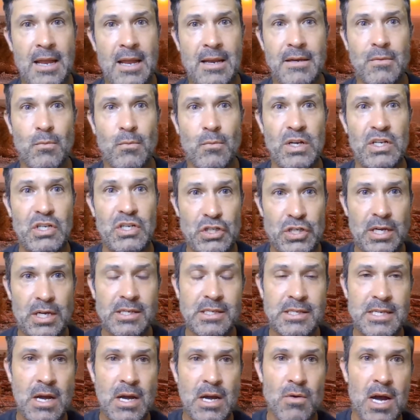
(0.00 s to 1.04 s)
And we
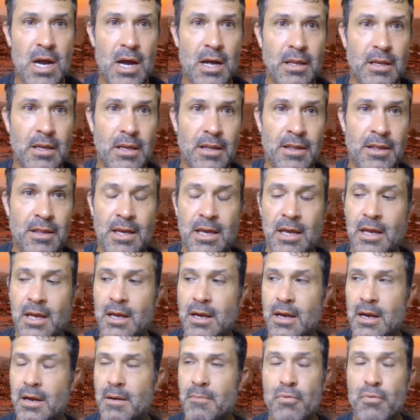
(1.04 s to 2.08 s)
just now got
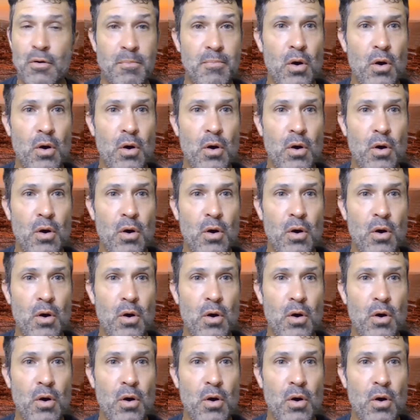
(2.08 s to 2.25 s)
the